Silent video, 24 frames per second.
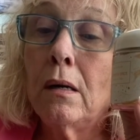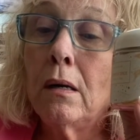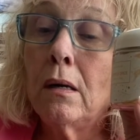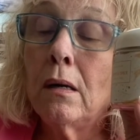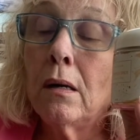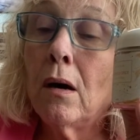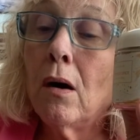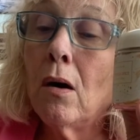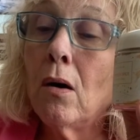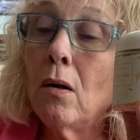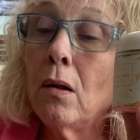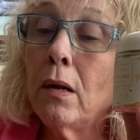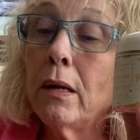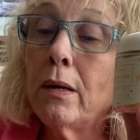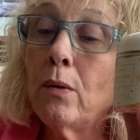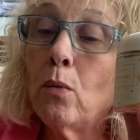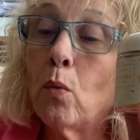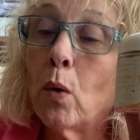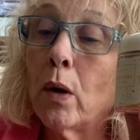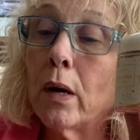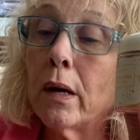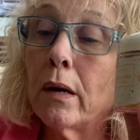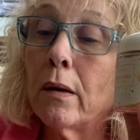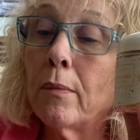All in
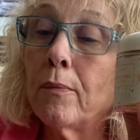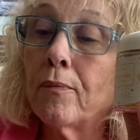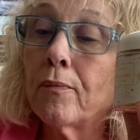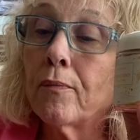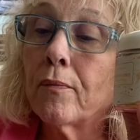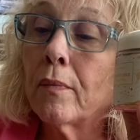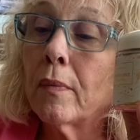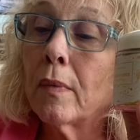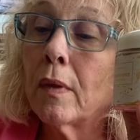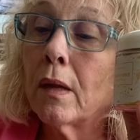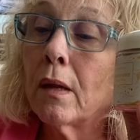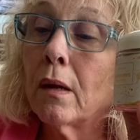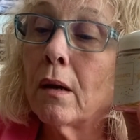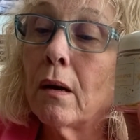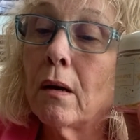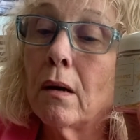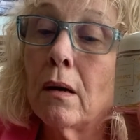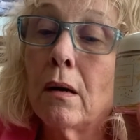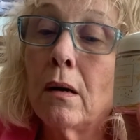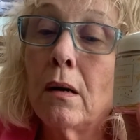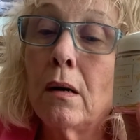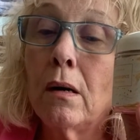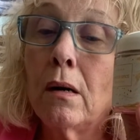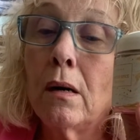one.
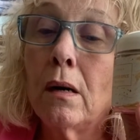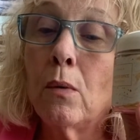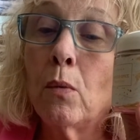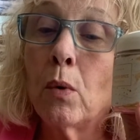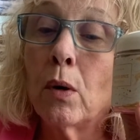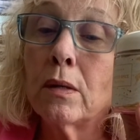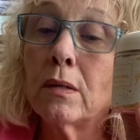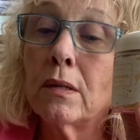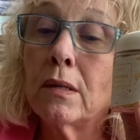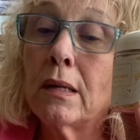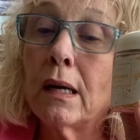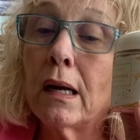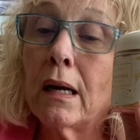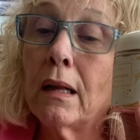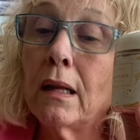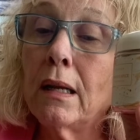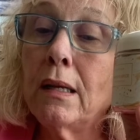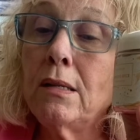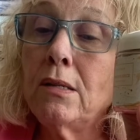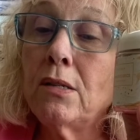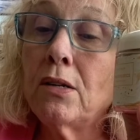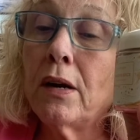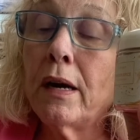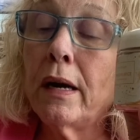Works as a
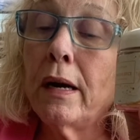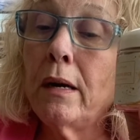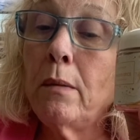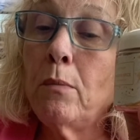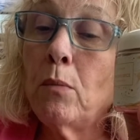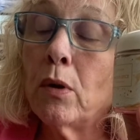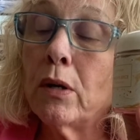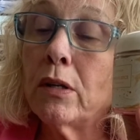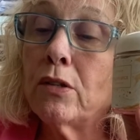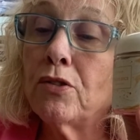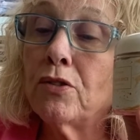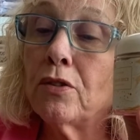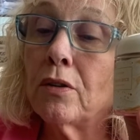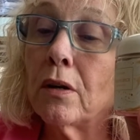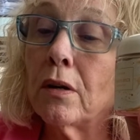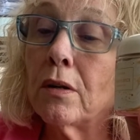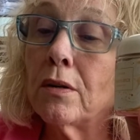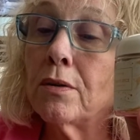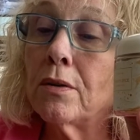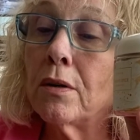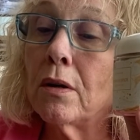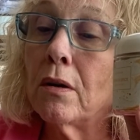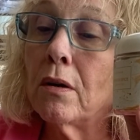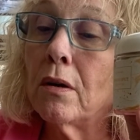cleanser and
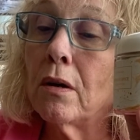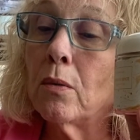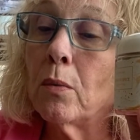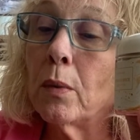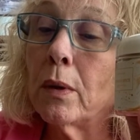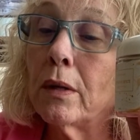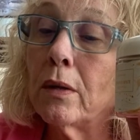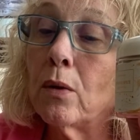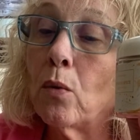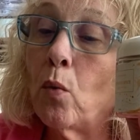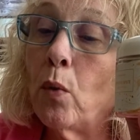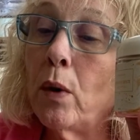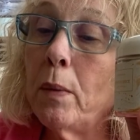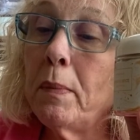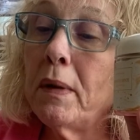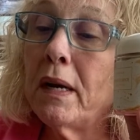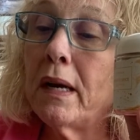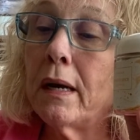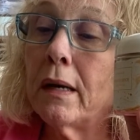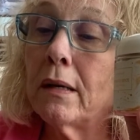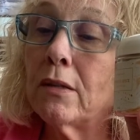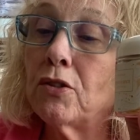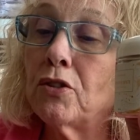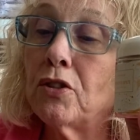moisturizer all in one. The whip
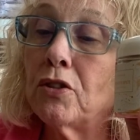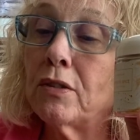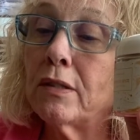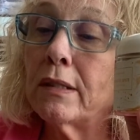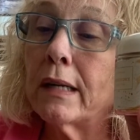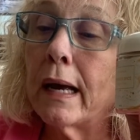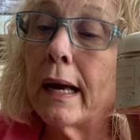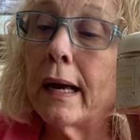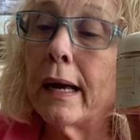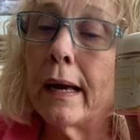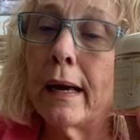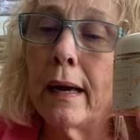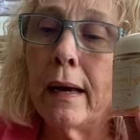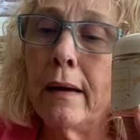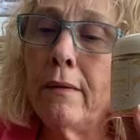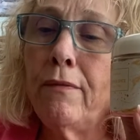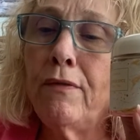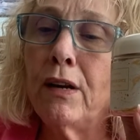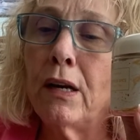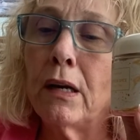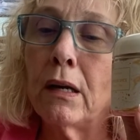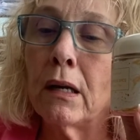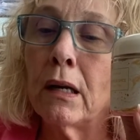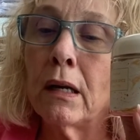texture's
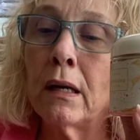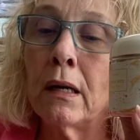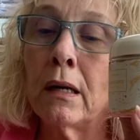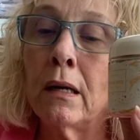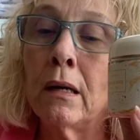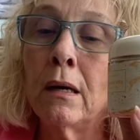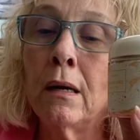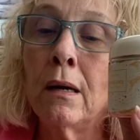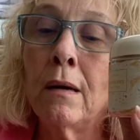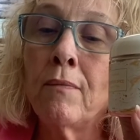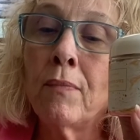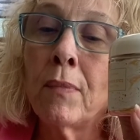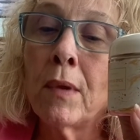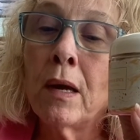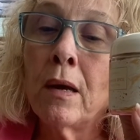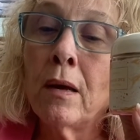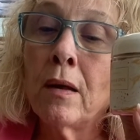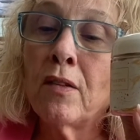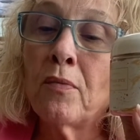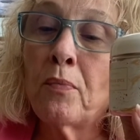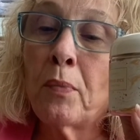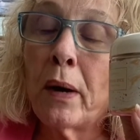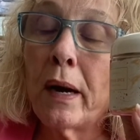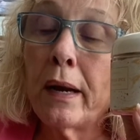heavenly.
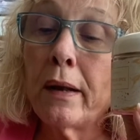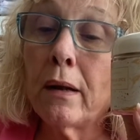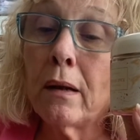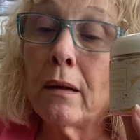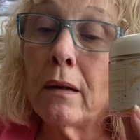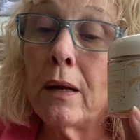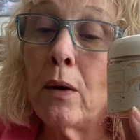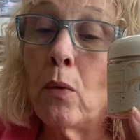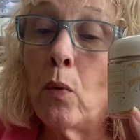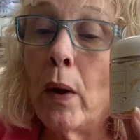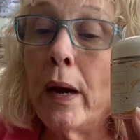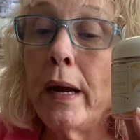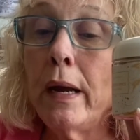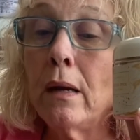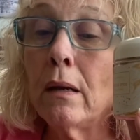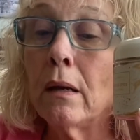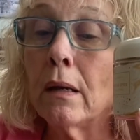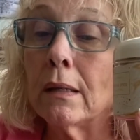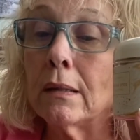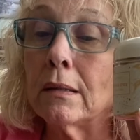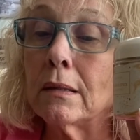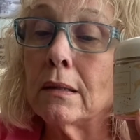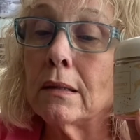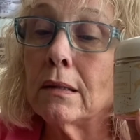It's practically
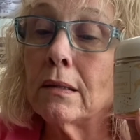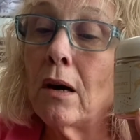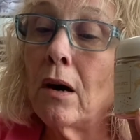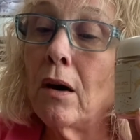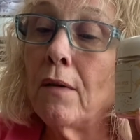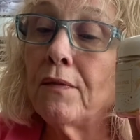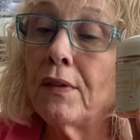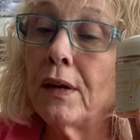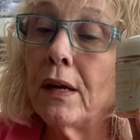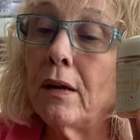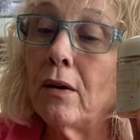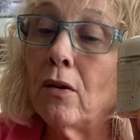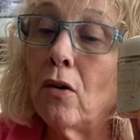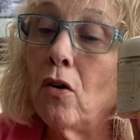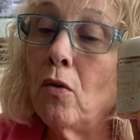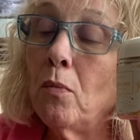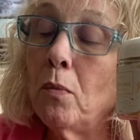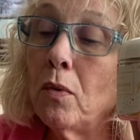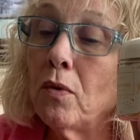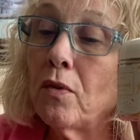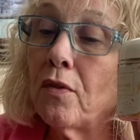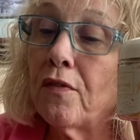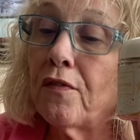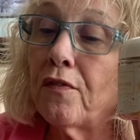weightless, soft, and
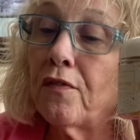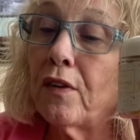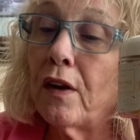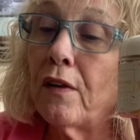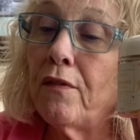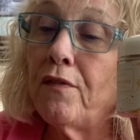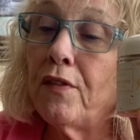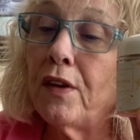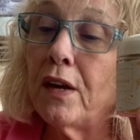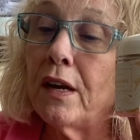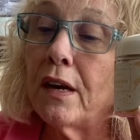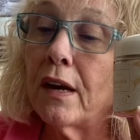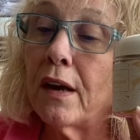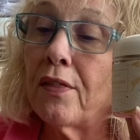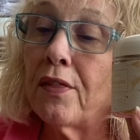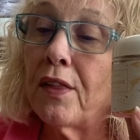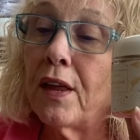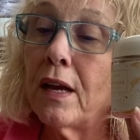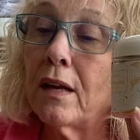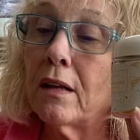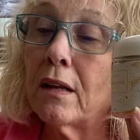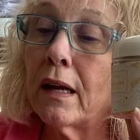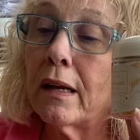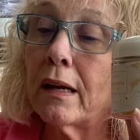almost fluffy. I
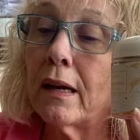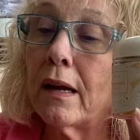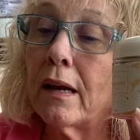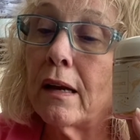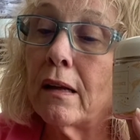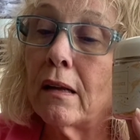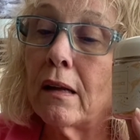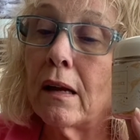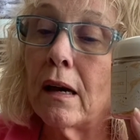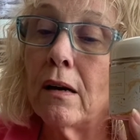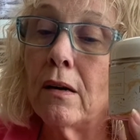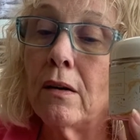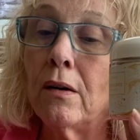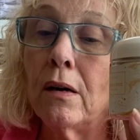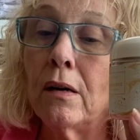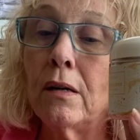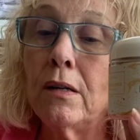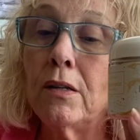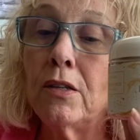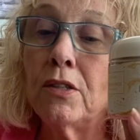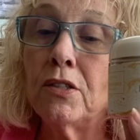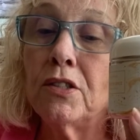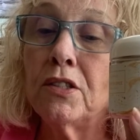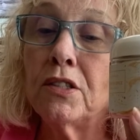think like a cloud on
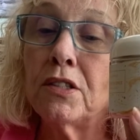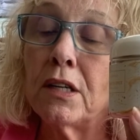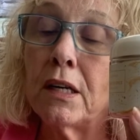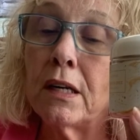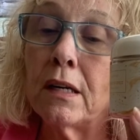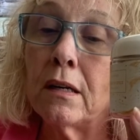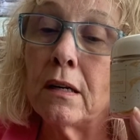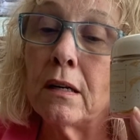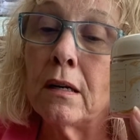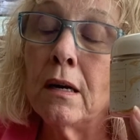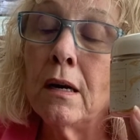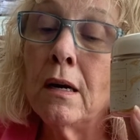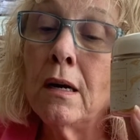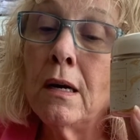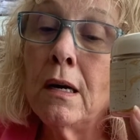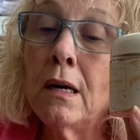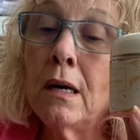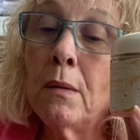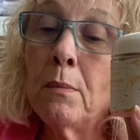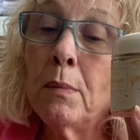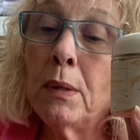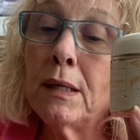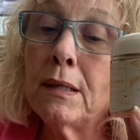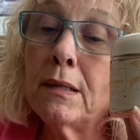your skin.
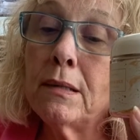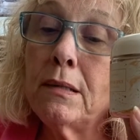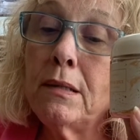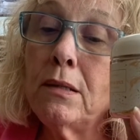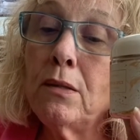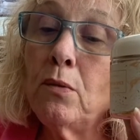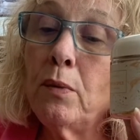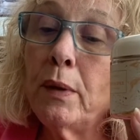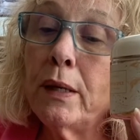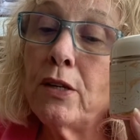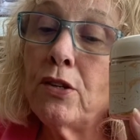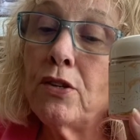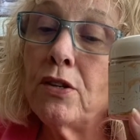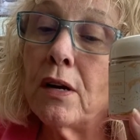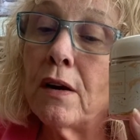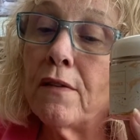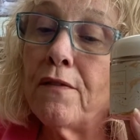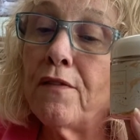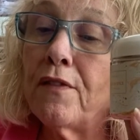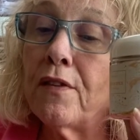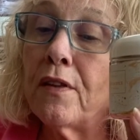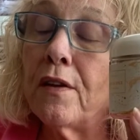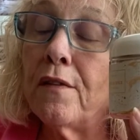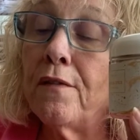But it's still rich enough
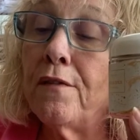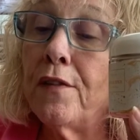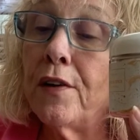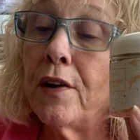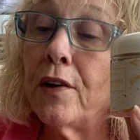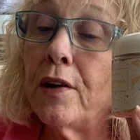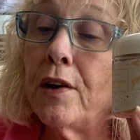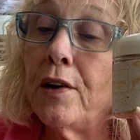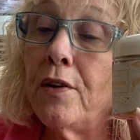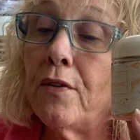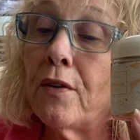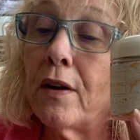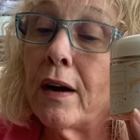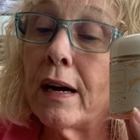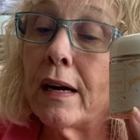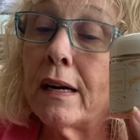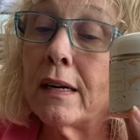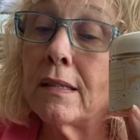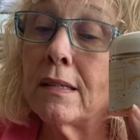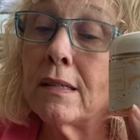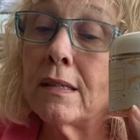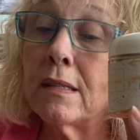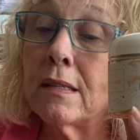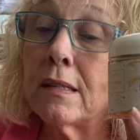for the very
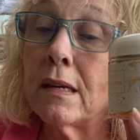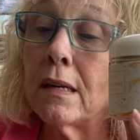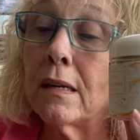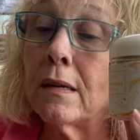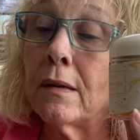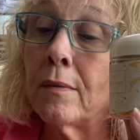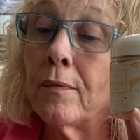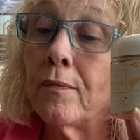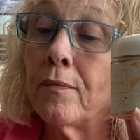driest skin.